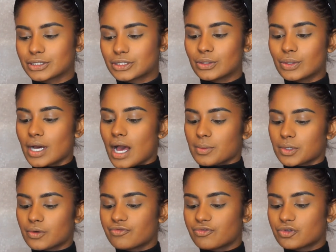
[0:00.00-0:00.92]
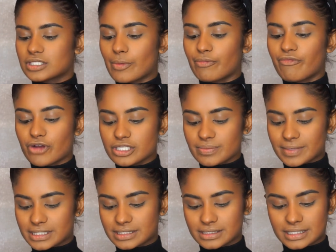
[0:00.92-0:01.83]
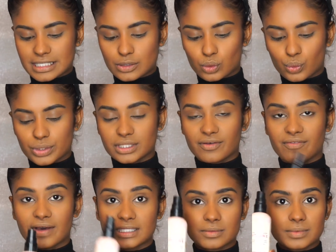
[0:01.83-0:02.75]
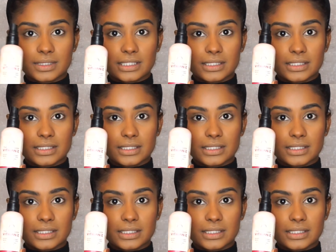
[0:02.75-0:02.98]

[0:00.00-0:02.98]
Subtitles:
So I'm going to set first my skin with the Vitamin